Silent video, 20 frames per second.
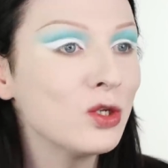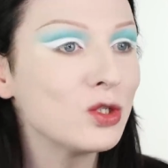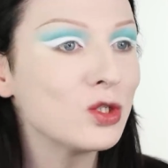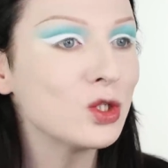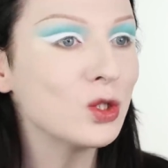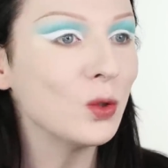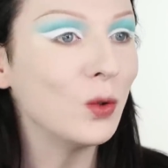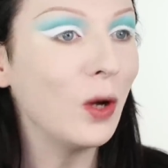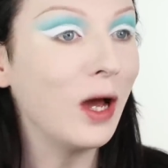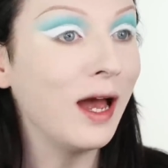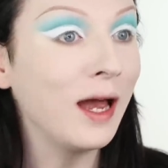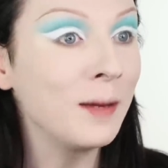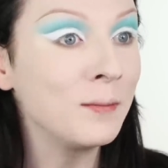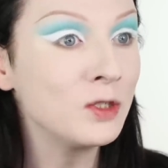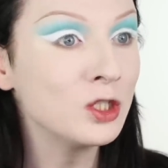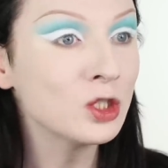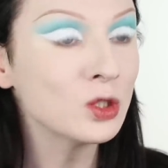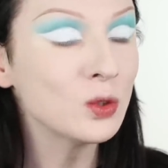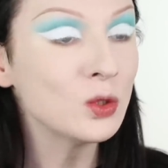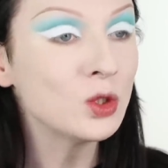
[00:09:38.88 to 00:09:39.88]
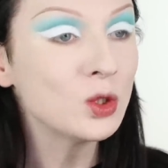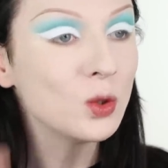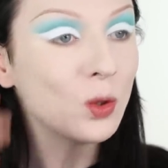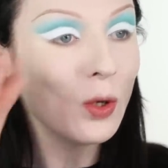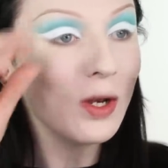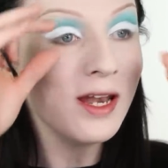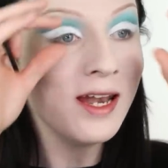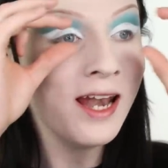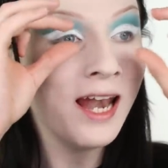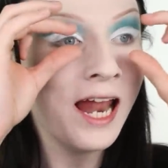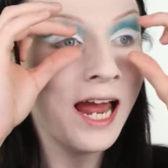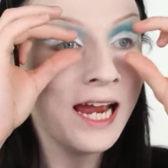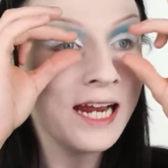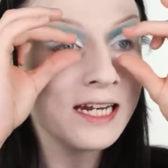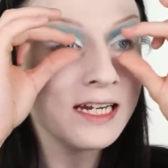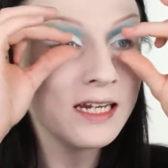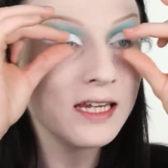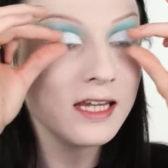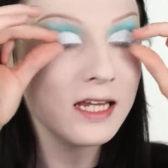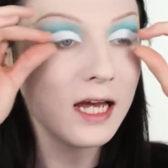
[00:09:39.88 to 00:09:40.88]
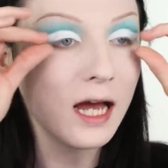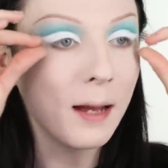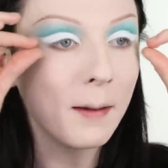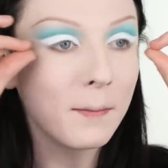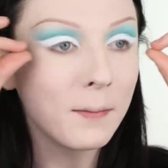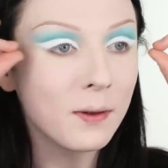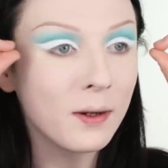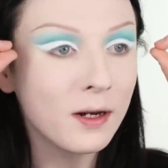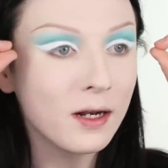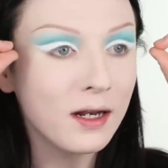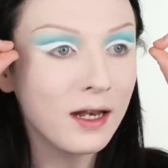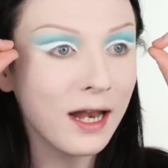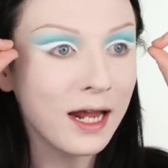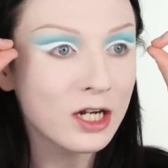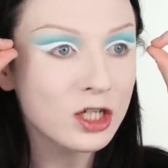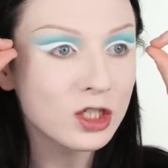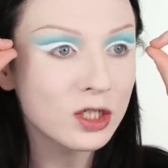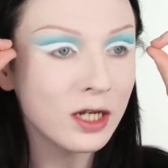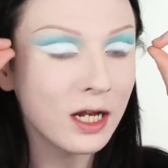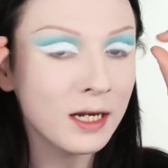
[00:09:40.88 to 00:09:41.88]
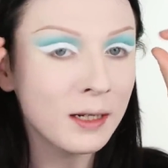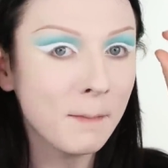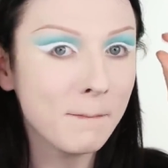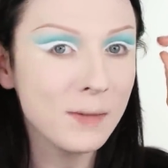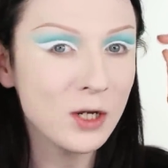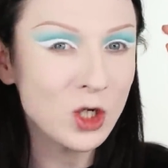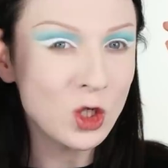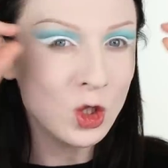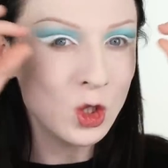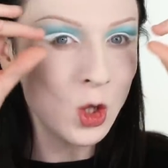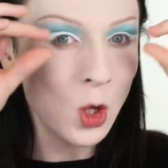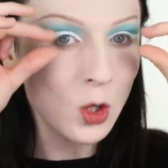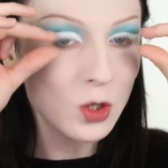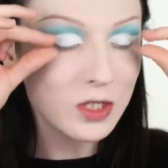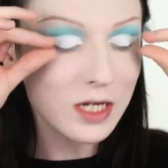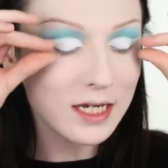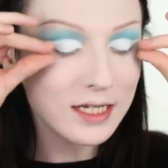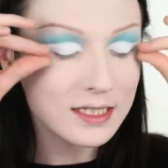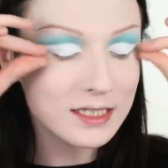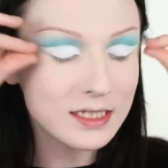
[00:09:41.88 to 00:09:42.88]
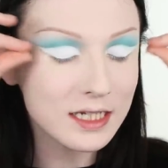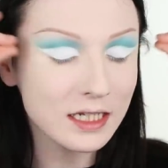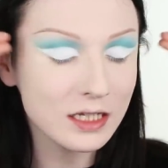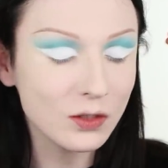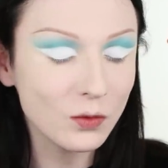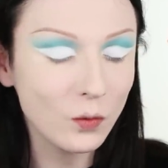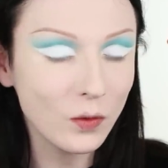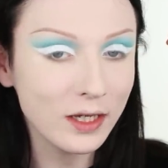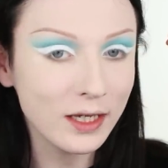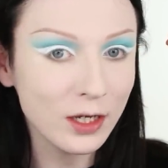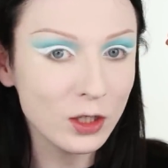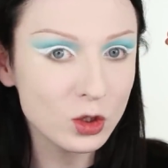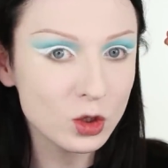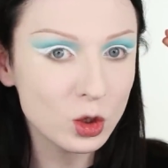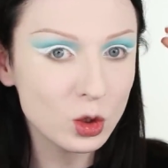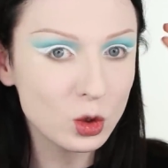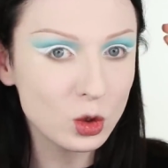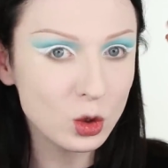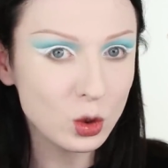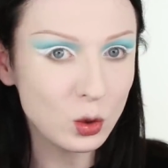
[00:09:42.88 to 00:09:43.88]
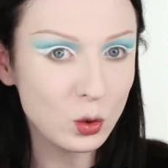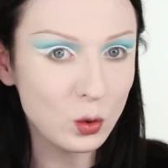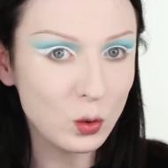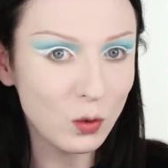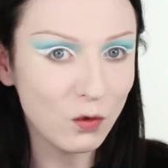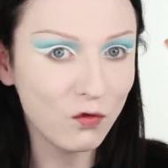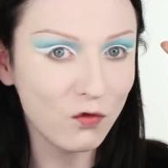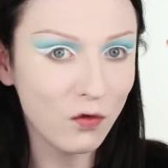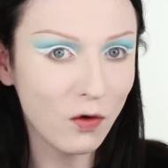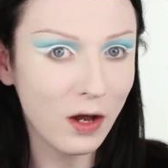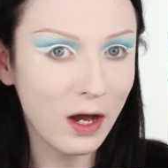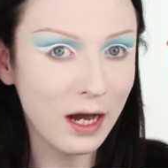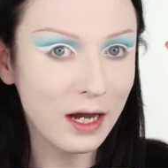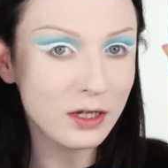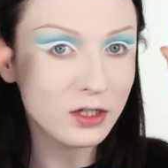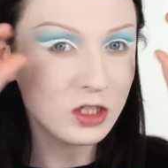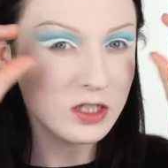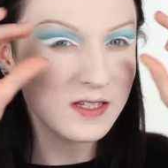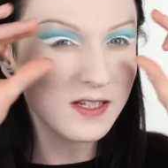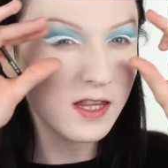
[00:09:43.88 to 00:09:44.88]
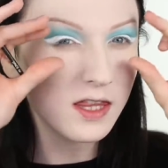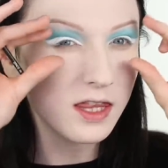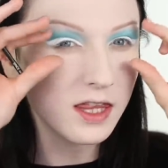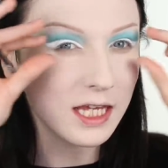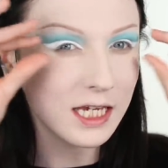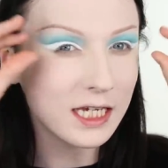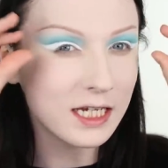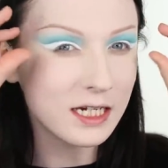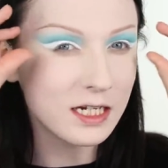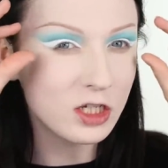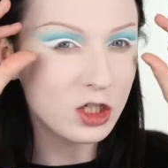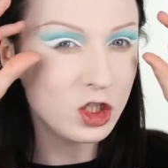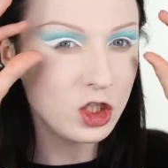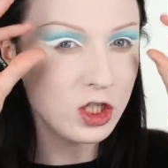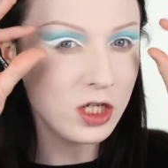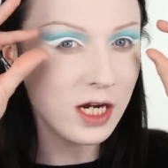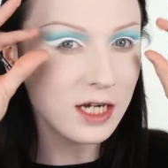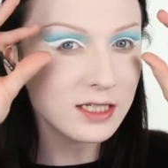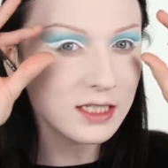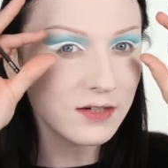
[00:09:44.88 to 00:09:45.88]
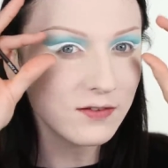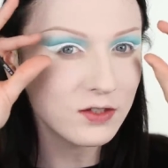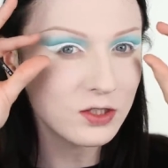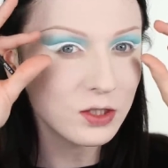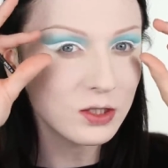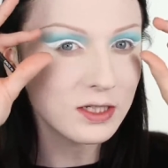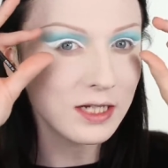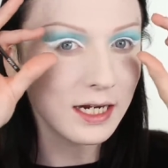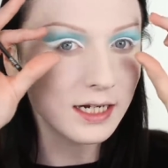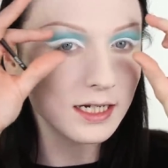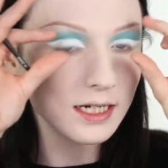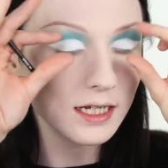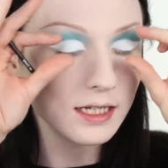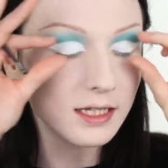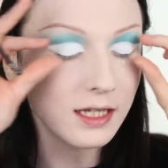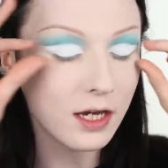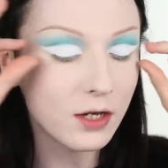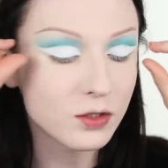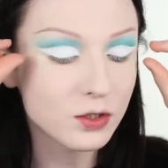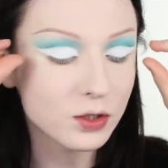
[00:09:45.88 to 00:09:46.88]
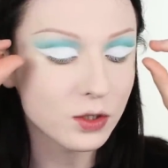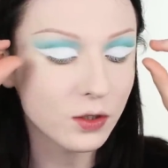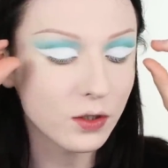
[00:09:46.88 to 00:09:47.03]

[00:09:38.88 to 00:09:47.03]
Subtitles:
so I'm just going to line the upper lash line, but not extend the wing out too far. Just thicken it just ever so slightly at the outer